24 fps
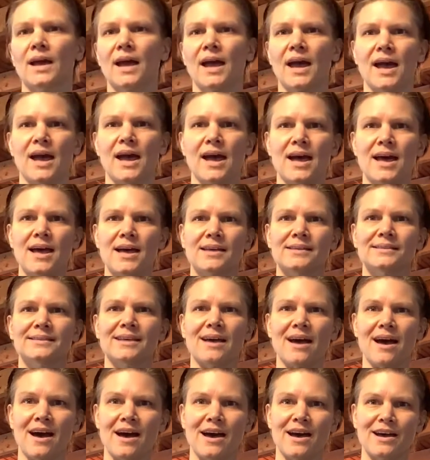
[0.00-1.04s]
as
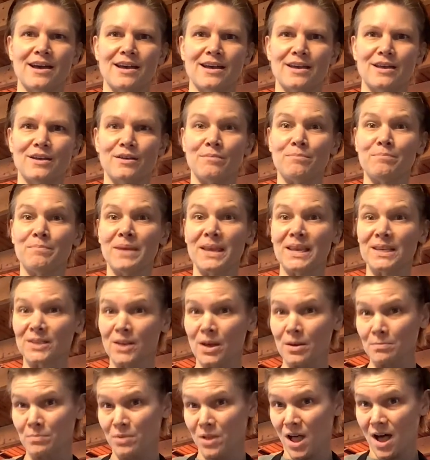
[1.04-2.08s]
I mise
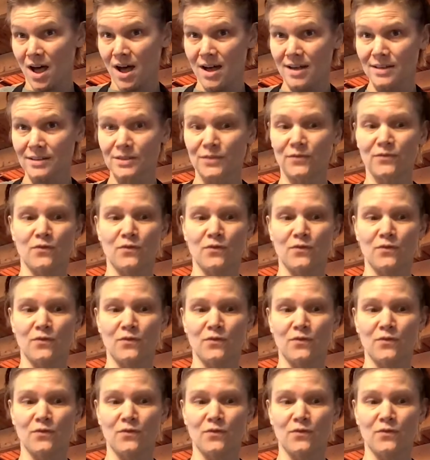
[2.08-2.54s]
en place